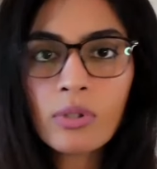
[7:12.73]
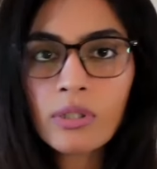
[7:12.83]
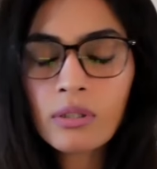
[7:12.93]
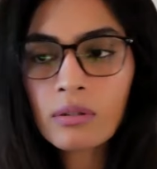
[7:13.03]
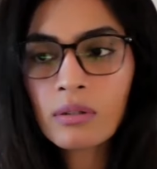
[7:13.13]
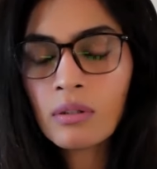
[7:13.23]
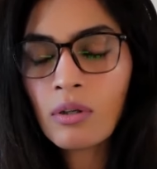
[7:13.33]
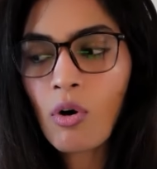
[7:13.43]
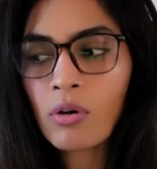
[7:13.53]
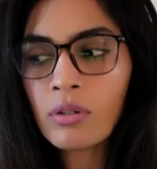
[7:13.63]
it
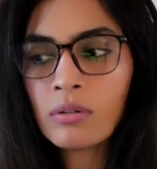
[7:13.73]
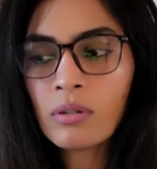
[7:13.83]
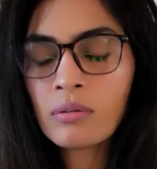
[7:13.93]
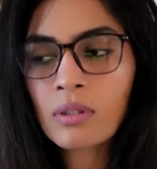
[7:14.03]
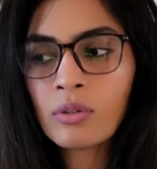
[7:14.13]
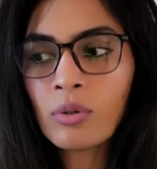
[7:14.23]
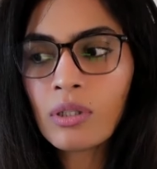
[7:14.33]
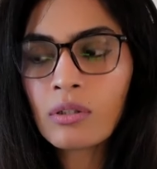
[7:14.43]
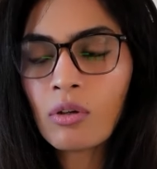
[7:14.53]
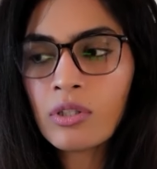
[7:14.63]
or don't
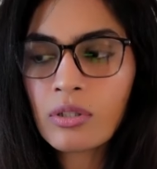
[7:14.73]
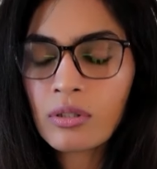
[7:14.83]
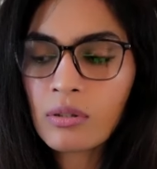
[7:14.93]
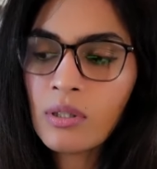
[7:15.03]
acknowledge it.